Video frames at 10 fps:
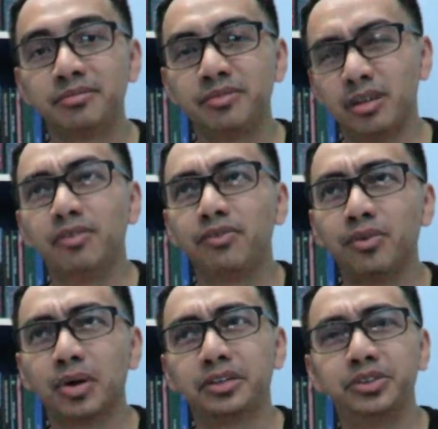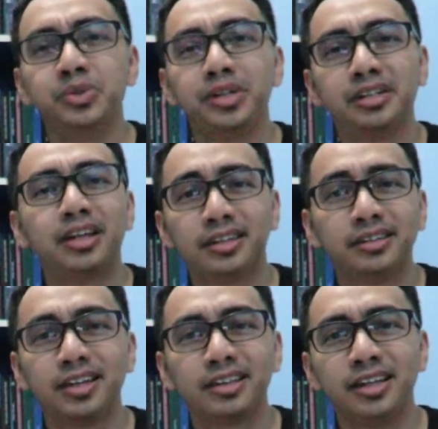if you are a jury, that
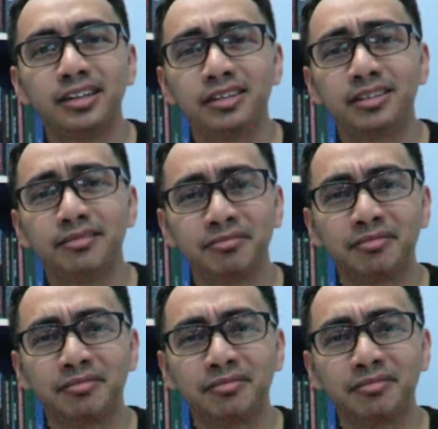thing,